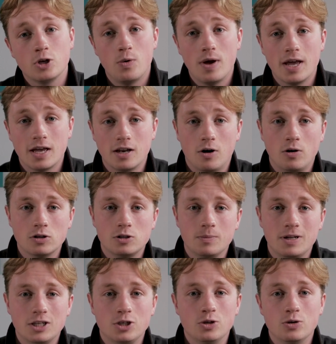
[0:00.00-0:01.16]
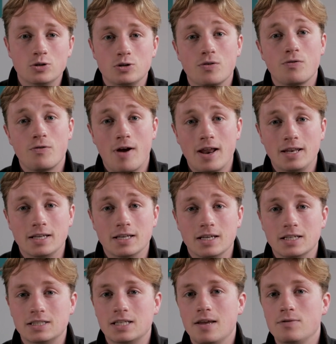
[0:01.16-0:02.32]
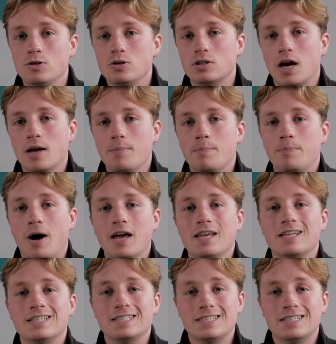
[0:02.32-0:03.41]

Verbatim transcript: quick, and ultimately user friendly. It saves you time buying